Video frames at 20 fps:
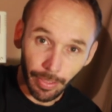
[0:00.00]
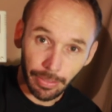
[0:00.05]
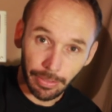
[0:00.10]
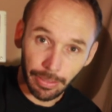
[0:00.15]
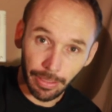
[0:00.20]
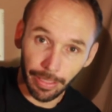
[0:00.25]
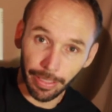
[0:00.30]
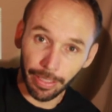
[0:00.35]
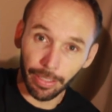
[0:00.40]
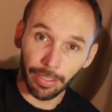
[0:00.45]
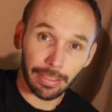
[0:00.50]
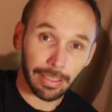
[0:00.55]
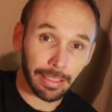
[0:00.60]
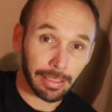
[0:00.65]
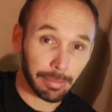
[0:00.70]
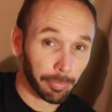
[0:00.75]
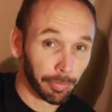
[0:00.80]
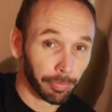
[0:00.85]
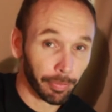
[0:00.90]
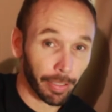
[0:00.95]
So yeah guys,
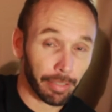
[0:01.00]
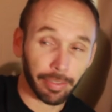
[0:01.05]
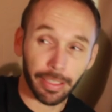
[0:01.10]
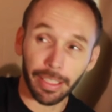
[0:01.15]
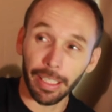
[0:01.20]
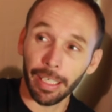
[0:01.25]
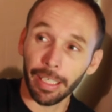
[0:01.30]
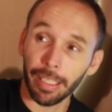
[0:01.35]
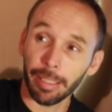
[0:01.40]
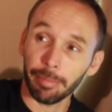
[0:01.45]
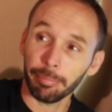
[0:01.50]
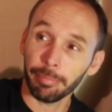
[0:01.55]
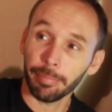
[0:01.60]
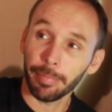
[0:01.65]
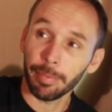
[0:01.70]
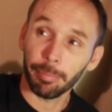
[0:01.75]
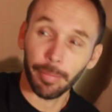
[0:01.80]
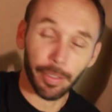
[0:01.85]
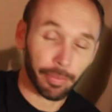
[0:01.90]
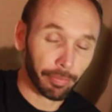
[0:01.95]
that's my favourite game,
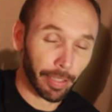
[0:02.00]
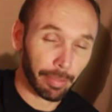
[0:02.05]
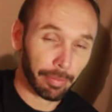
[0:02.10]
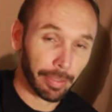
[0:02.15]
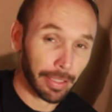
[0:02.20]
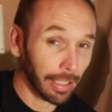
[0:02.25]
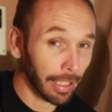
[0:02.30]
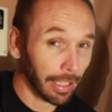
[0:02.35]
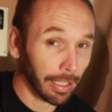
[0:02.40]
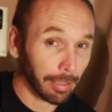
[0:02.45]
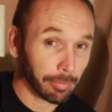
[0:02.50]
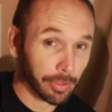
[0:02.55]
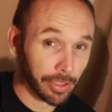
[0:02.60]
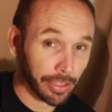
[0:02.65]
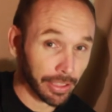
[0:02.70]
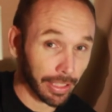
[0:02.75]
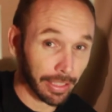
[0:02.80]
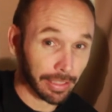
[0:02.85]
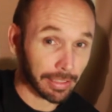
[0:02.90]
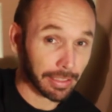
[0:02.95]
my favourite
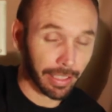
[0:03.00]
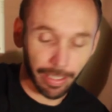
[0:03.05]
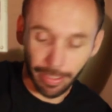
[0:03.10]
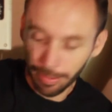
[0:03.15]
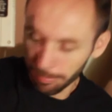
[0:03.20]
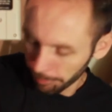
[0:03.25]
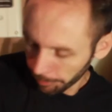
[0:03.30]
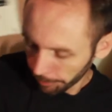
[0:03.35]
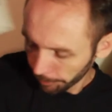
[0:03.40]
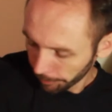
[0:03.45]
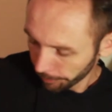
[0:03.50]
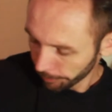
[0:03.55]
SNES game.